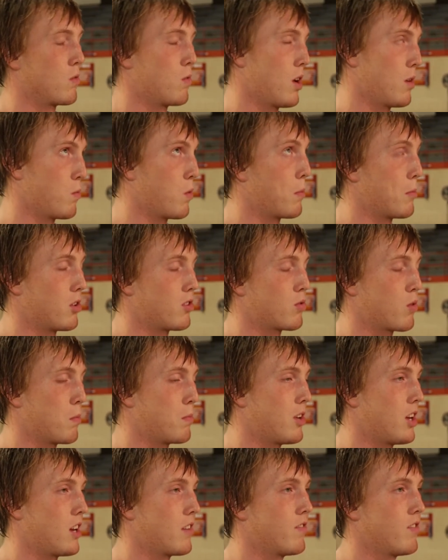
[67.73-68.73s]
and women's
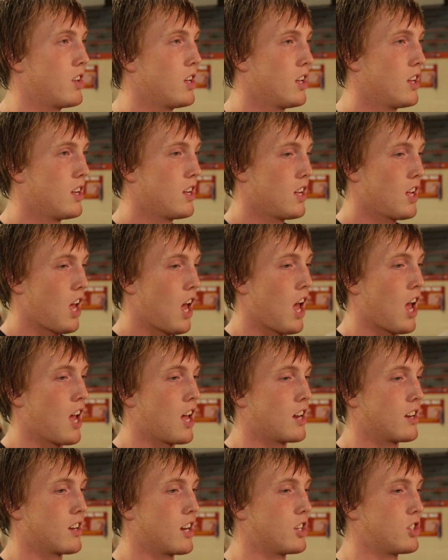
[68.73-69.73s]
swim team,
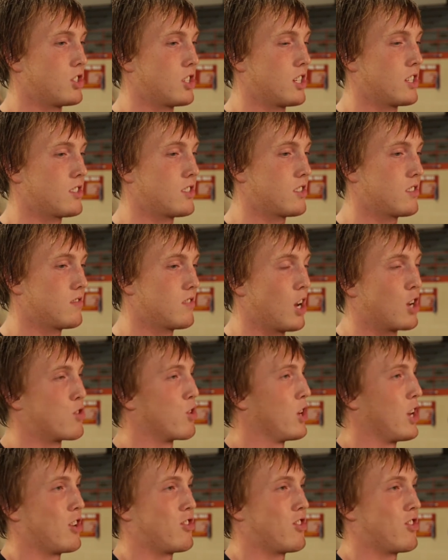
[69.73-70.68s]
and it's just a